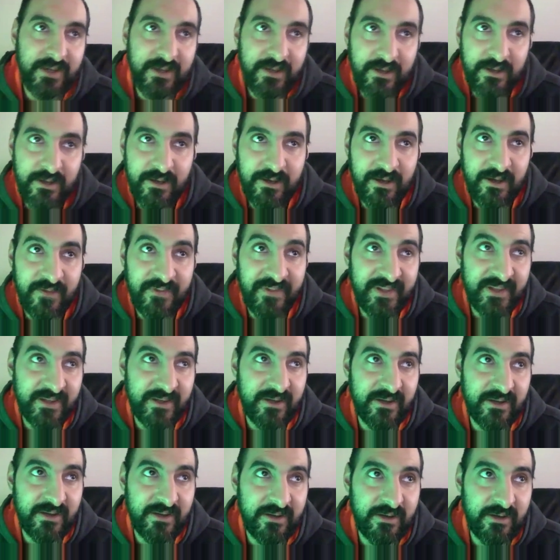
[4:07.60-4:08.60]
Uh, I think
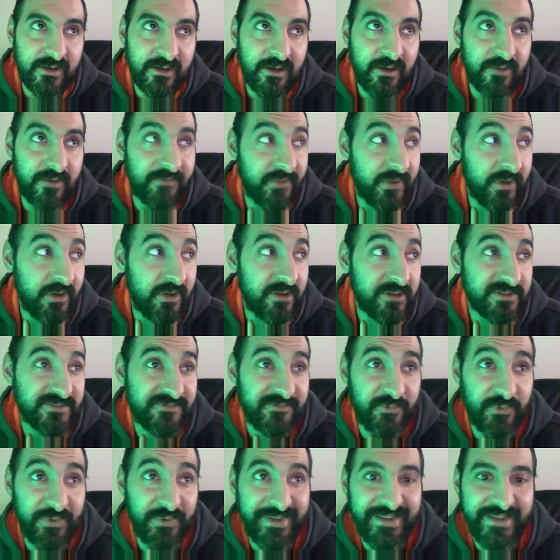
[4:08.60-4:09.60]
uh, for the
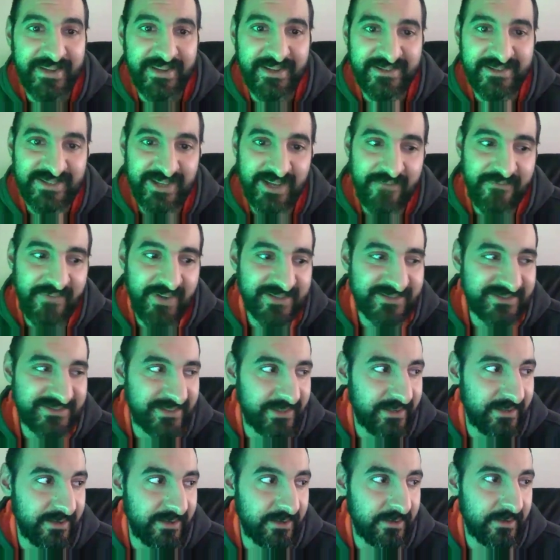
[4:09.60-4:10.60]
last three years, I've had
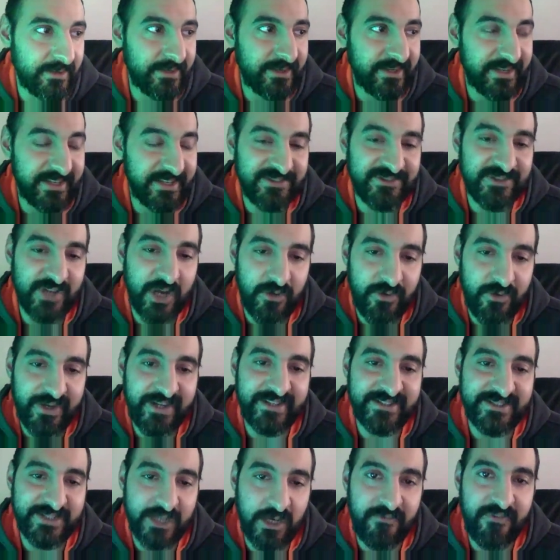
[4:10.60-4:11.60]
to
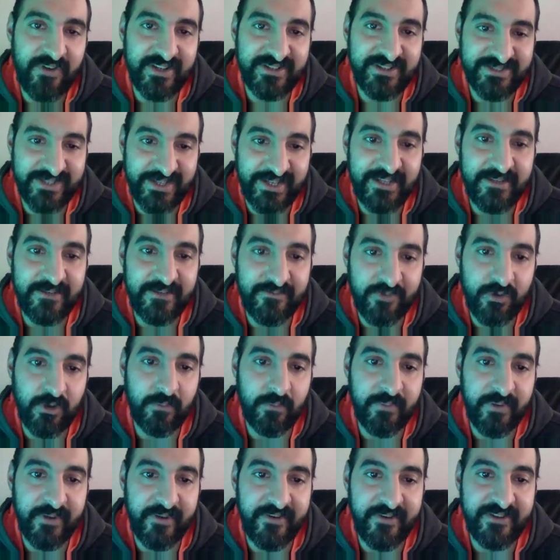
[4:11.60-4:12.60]
indirectly self isolate for
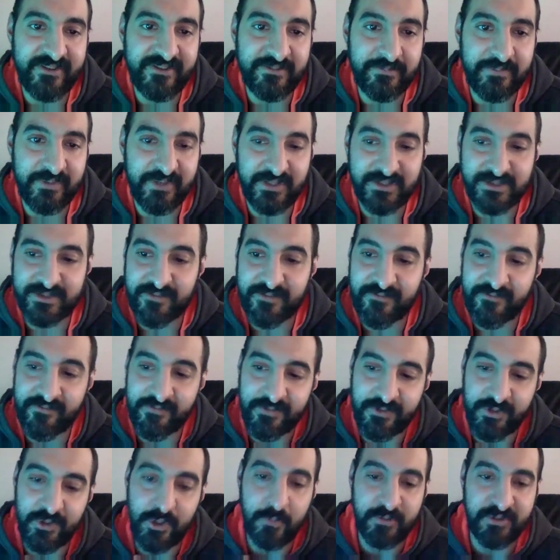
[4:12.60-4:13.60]
long periods because of
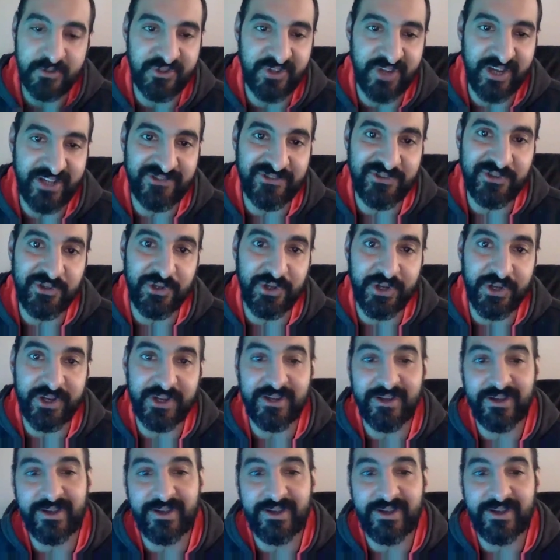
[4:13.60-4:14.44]
the option that I took.